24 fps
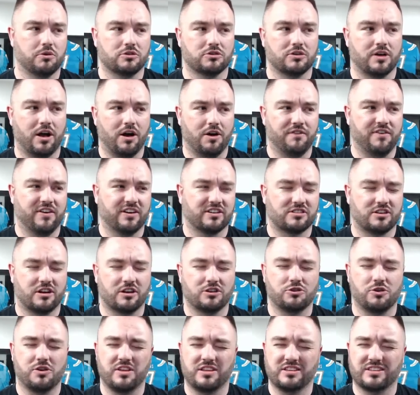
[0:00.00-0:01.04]
The Halifax Car Show,
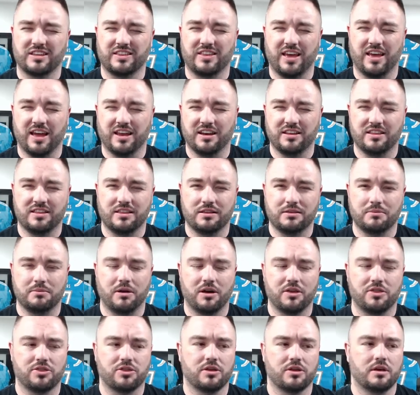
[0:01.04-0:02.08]
I think, is at the end of the
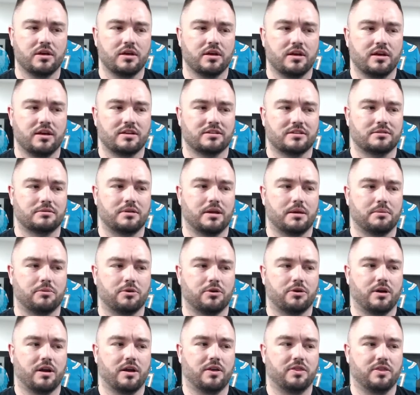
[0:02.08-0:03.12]
month in September,
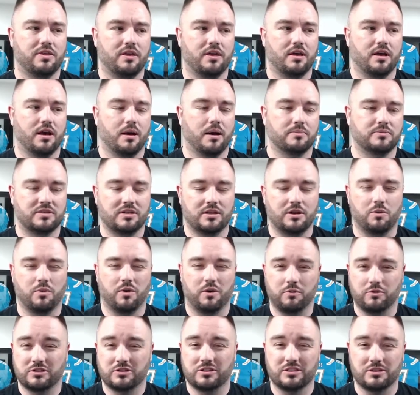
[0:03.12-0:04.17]
and the Hub City one,
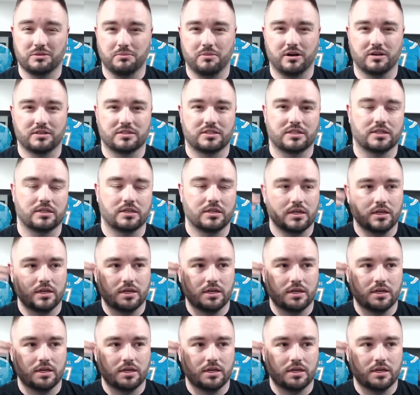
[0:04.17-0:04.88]
which is in Moncton,